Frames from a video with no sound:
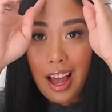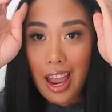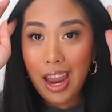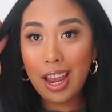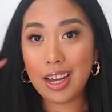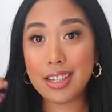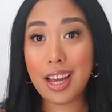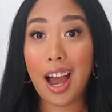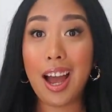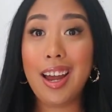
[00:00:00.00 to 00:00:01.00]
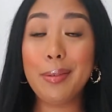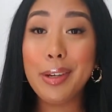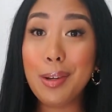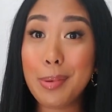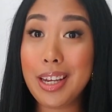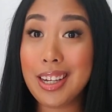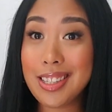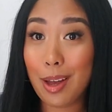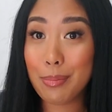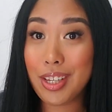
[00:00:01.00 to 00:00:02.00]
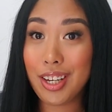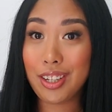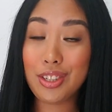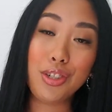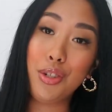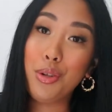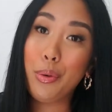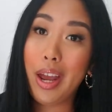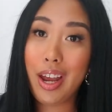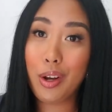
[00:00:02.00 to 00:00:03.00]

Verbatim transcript: And I am going to be attempting to do a